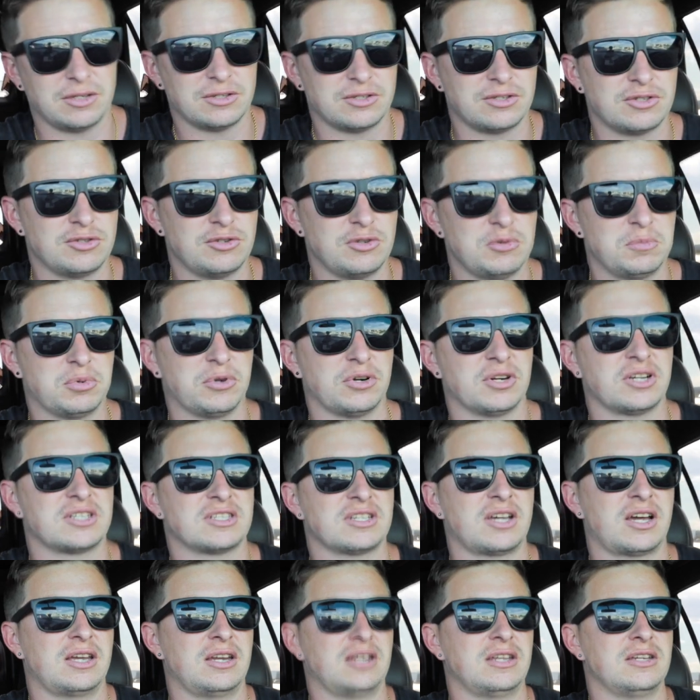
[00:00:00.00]
Super
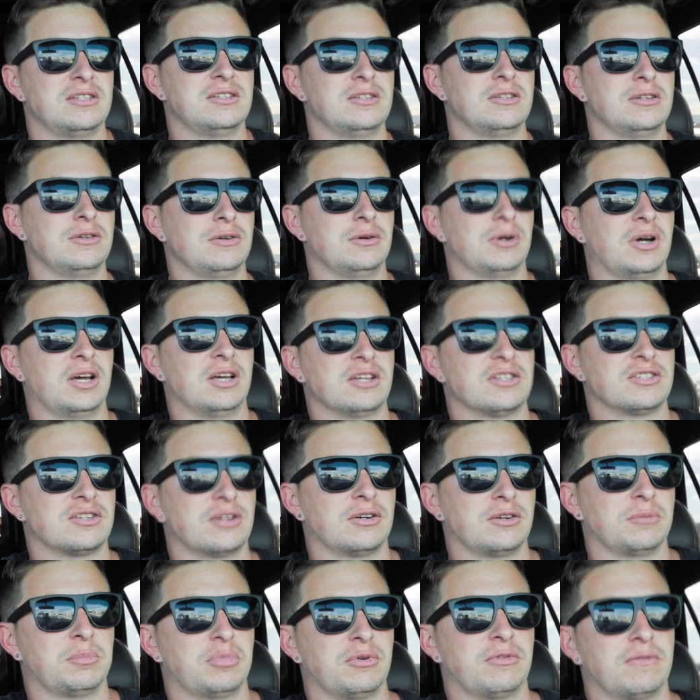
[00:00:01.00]
excited to
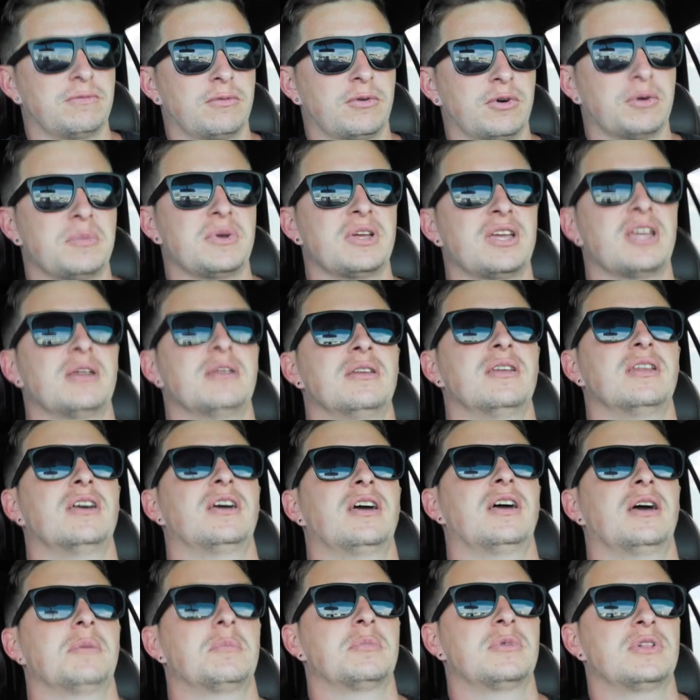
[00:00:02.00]
start performing, and
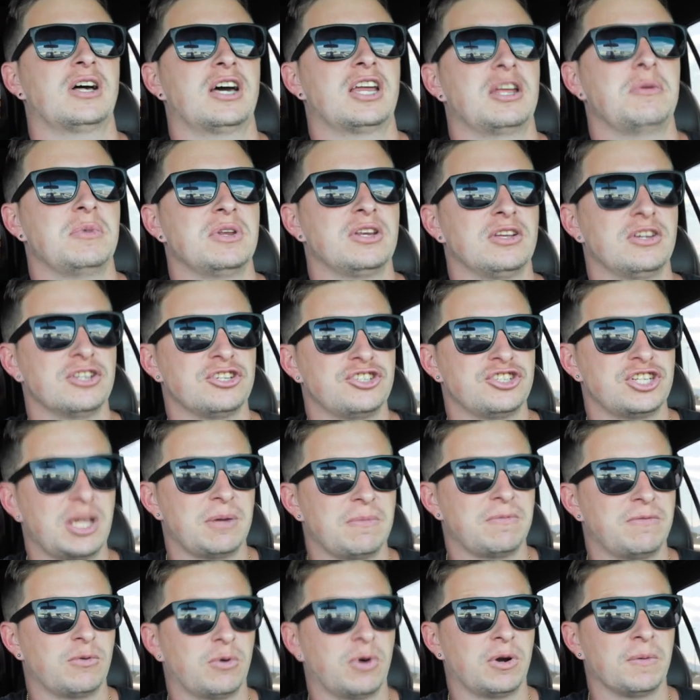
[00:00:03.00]
I'm glad I'm in good
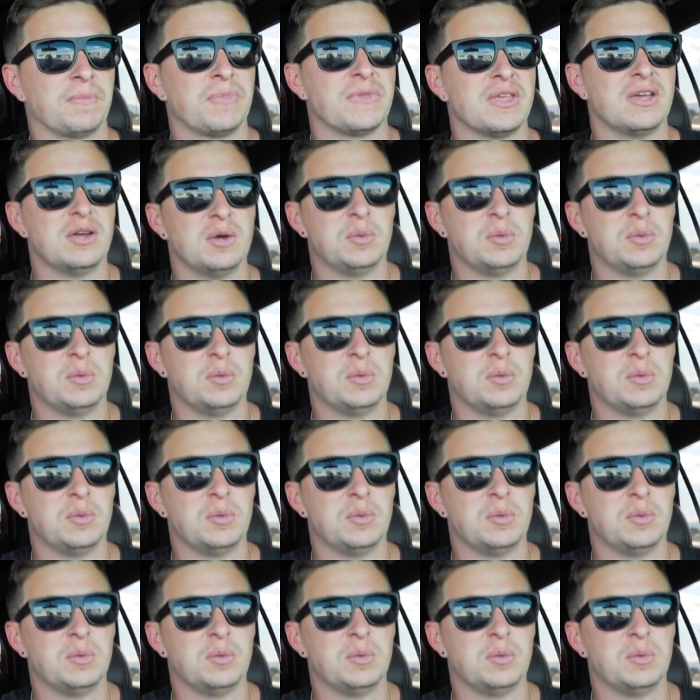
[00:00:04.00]
shape for it.